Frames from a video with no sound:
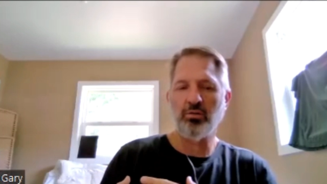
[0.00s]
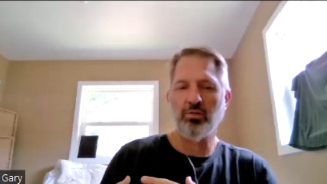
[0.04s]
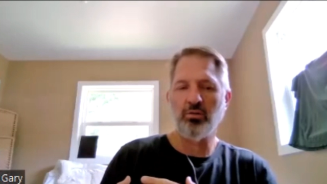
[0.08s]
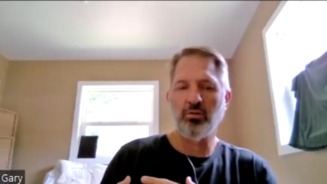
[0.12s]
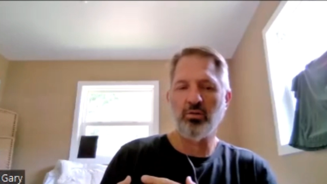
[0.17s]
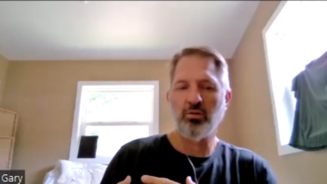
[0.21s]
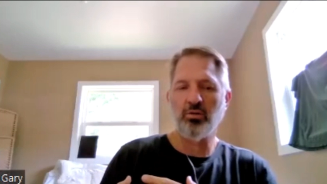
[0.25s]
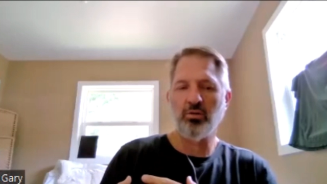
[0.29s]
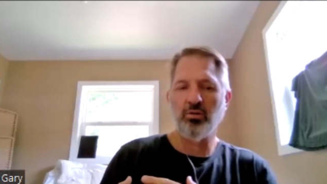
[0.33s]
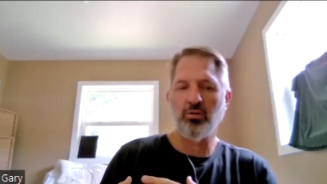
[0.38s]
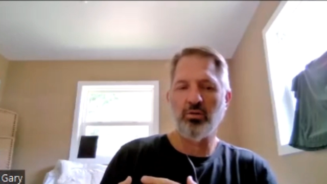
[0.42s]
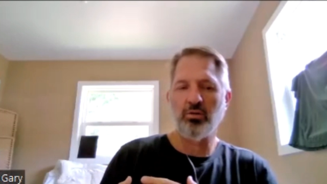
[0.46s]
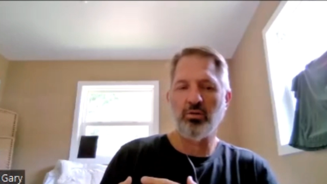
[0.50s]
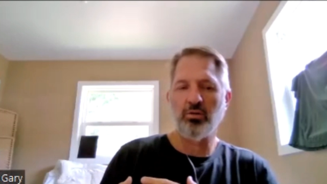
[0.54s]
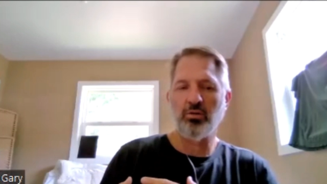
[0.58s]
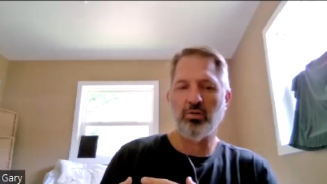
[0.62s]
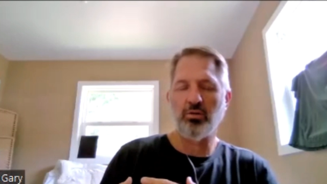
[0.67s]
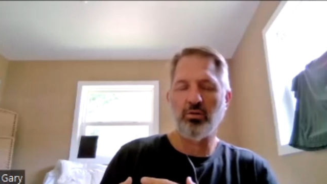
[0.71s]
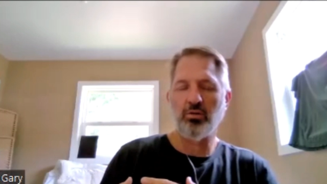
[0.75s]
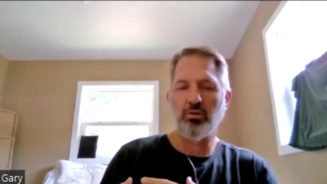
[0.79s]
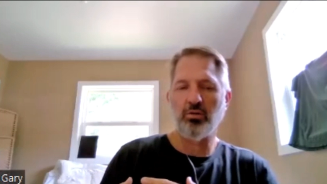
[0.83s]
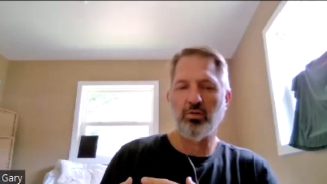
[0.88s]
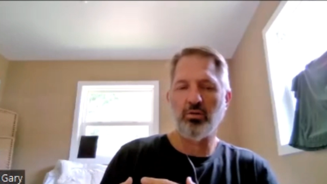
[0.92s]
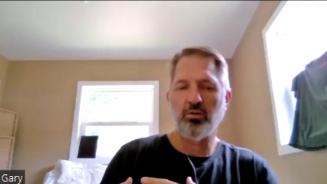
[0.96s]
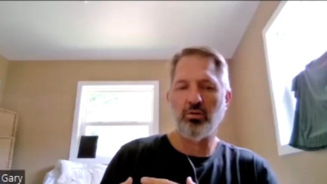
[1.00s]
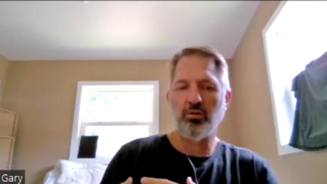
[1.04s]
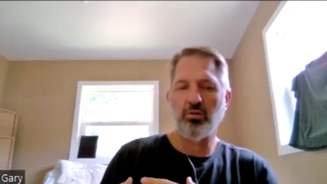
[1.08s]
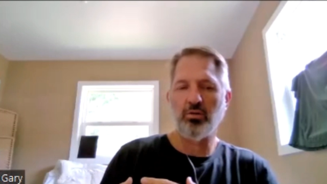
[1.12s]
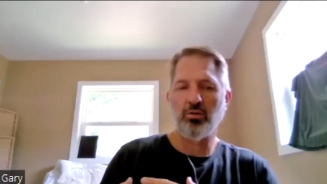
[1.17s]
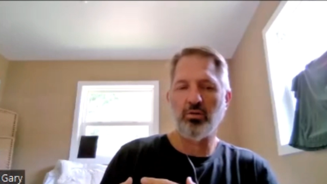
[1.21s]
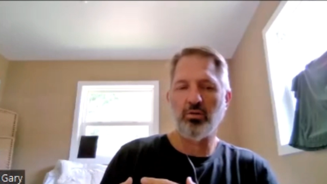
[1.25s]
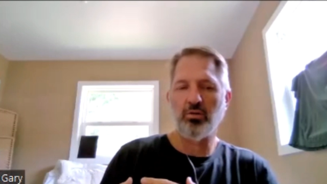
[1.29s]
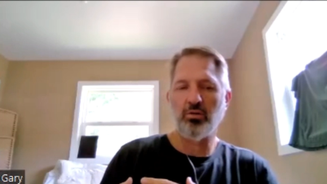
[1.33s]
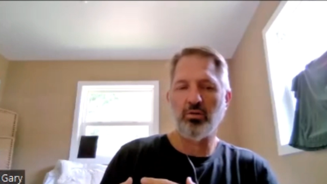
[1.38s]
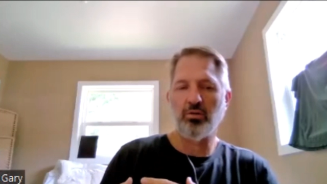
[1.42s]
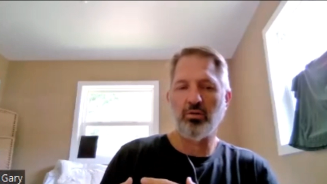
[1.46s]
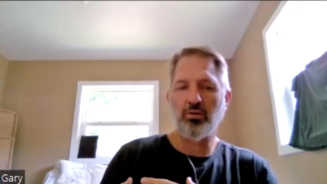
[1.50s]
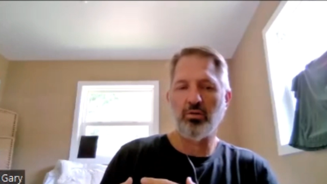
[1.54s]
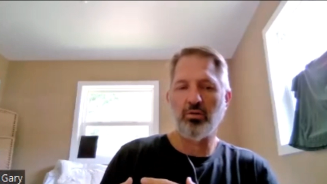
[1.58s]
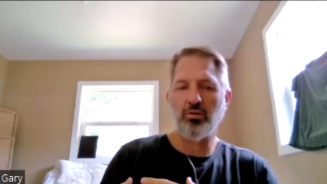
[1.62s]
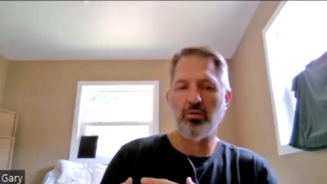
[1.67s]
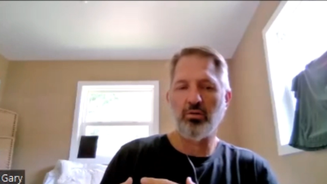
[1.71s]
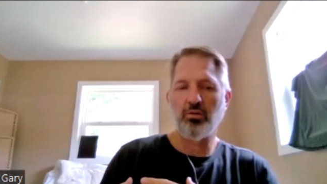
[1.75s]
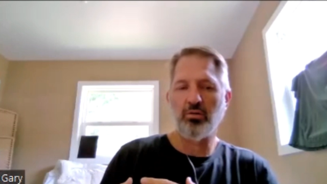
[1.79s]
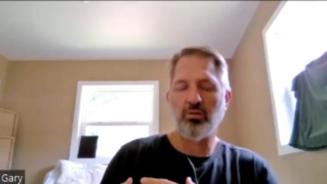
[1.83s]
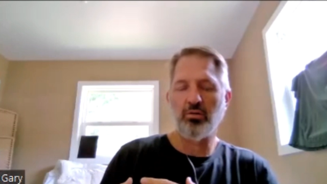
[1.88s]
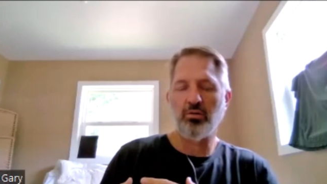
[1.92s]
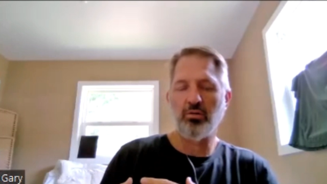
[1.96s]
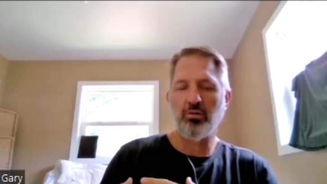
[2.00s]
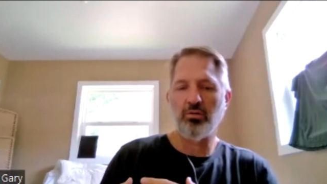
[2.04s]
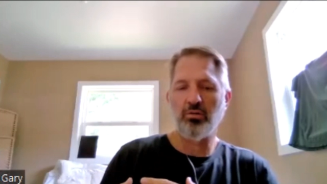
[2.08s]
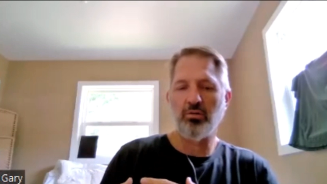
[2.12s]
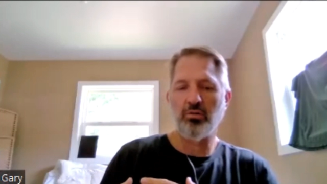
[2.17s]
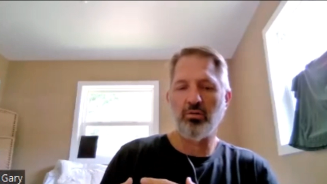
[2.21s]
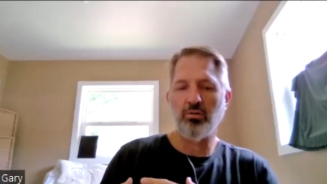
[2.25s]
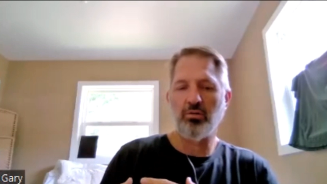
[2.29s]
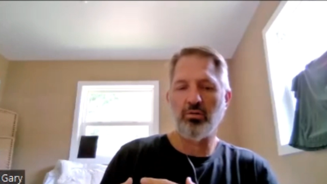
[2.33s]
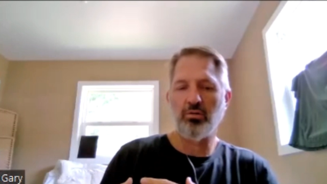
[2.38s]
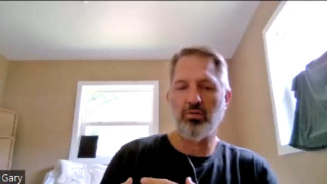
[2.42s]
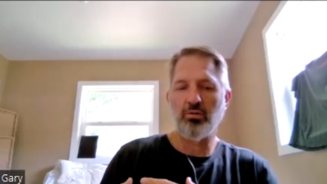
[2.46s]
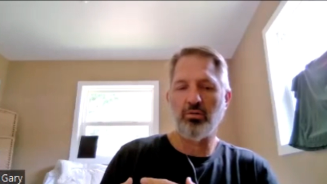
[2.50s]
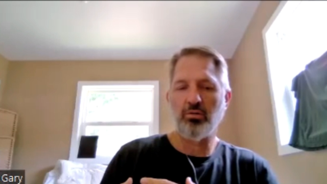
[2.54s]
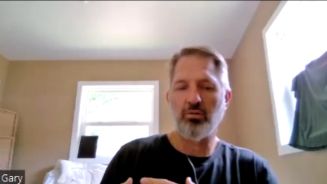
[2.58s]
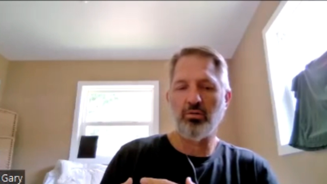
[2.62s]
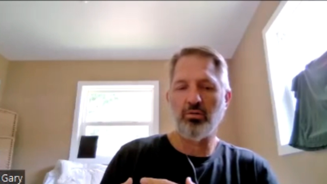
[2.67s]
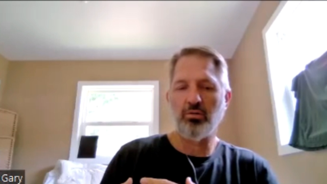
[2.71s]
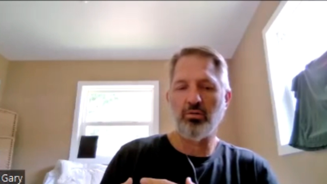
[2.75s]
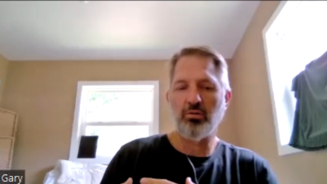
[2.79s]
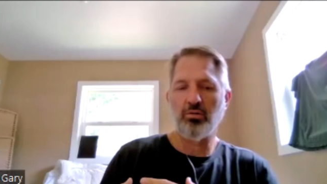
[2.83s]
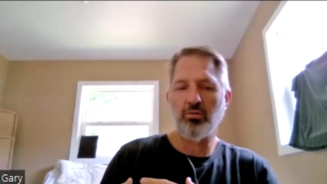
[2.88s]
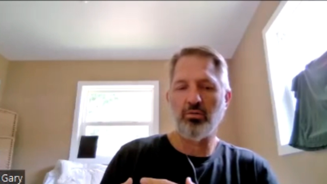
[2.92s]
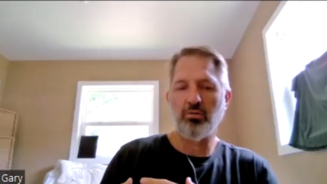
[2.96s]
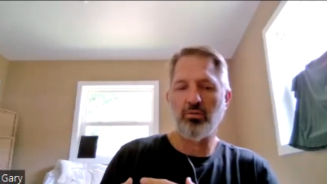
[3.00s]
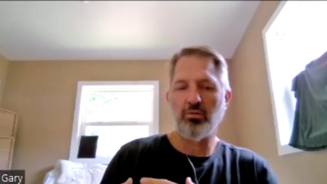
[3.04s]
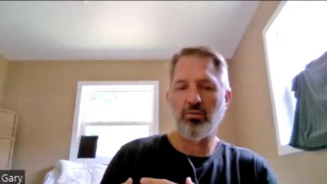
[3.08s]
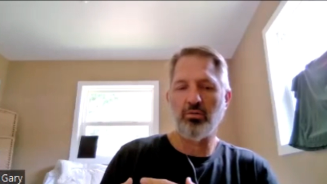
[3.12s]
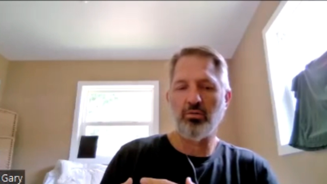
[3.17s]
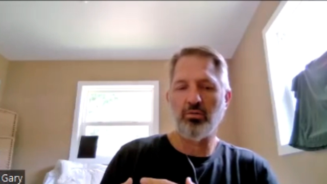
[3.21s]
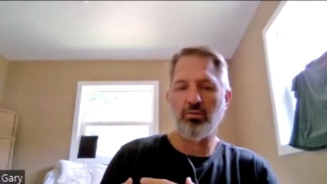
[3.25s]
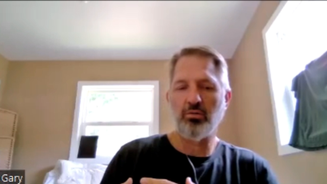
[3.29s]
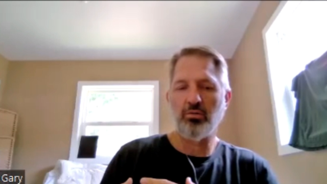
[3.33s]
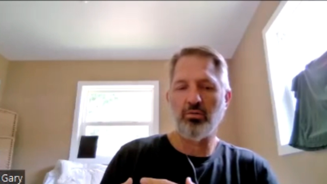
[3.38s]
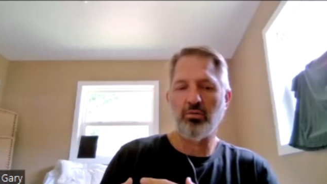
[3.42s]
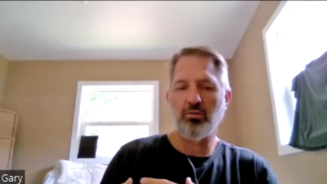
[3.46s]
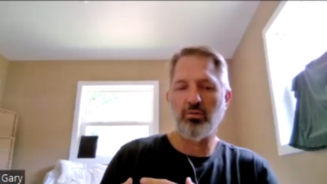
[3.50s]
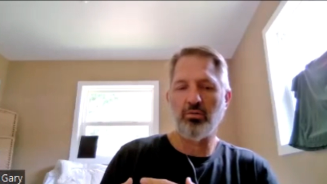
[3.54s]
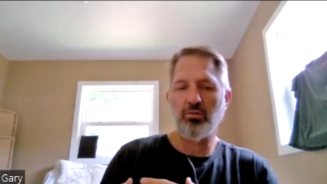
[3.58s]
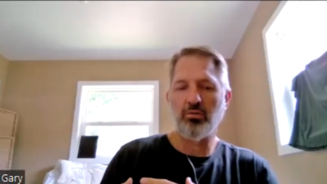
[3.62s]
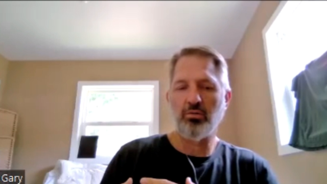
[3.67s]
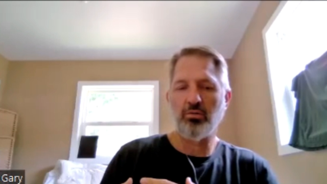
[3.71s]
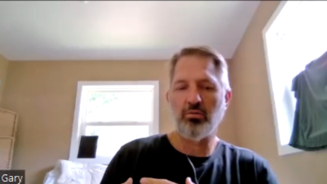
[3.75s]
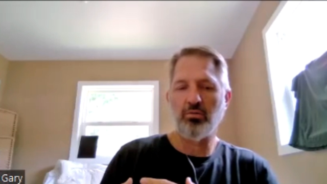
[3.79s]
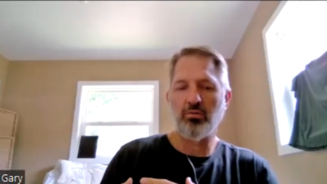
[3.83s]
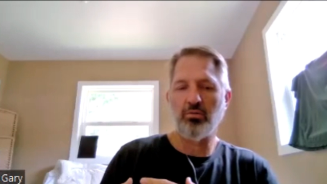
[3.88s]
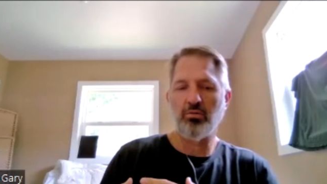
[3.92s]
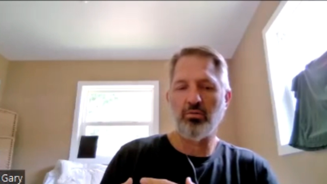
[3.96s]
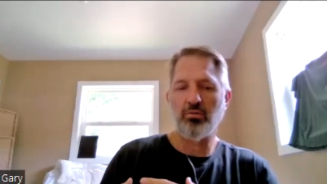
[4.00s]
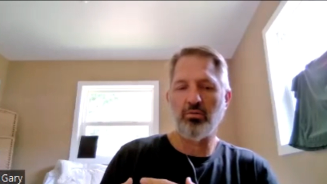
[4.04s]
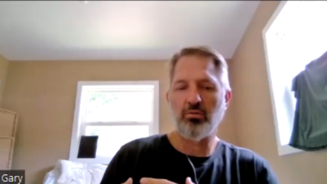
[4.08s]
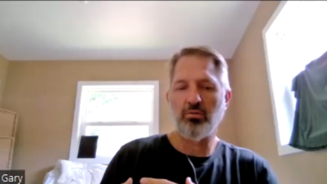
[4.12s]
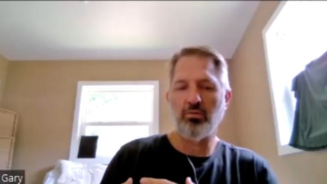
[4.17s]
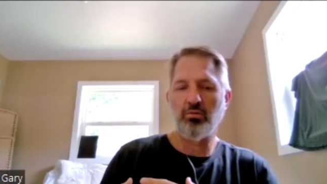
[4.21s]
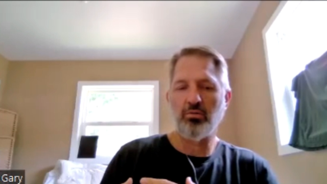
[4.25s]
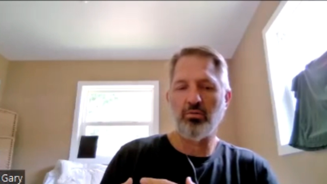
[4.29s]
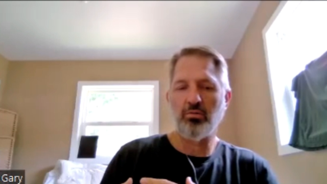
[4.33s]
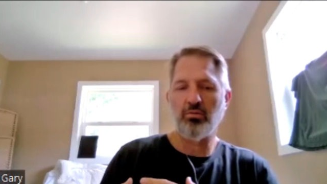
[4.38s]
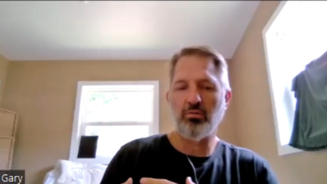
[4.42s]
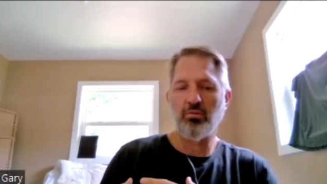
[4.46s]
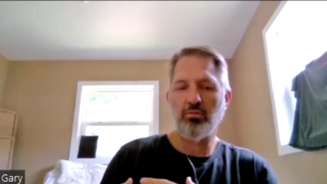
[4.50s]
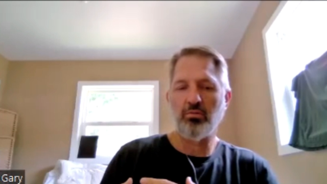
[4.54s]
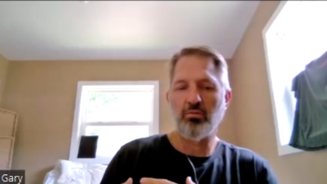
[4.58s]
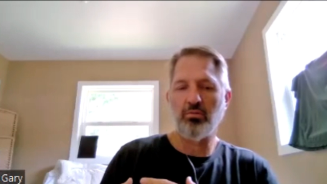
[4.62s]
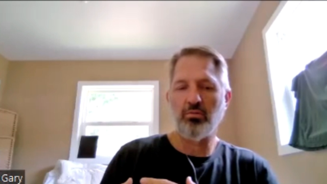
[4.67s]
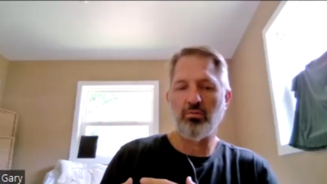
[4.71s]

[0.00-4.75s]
No one is speaking in this clip.